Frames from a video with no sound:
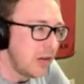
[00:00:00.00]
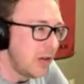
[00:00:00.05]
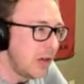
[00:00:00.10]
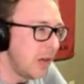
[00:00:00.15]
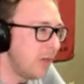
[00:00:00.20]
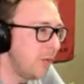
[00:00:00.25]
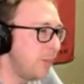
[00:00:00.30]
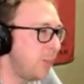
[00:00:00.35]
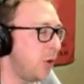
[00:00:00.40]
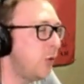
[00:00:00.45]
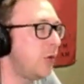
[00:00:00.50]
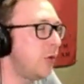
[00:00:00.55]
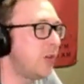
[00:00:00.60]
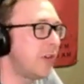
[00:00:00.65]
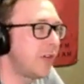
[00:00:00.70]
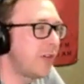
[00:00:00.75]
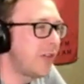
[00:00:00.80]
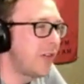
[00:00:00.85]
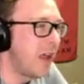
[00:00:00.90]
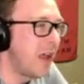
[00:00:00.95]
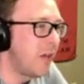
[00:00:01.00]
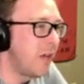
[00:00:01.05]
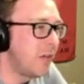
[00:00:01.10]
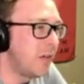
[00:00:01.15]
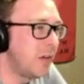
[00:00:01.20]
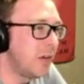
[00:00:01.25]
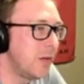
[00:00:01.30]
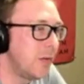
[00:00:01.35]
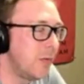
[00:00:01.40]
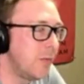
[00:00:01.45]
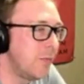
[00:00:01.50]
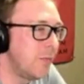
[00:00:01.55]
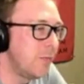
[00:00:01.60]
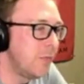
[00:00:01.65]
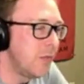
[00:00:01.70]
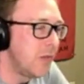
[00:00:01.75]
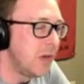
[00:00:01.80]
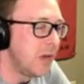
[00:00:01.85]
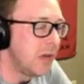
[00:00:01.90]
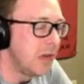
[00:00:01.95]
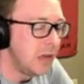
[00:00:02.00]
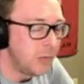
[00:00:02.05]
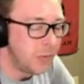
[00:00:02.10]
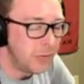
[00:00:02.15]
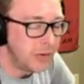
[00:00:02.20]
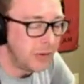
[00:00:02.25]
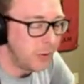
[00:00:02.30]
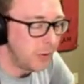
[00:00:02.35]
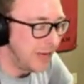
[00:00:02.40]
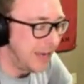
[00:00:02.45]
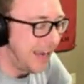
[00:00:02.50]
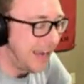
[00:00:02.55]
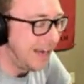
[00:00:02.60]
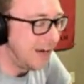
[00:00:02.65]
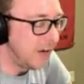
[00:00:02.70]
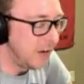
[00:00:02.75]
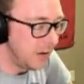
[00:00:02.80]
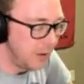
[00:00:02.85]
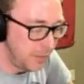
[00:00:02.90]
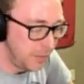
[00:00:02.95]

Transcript: in Puget Sound. It was near Canada.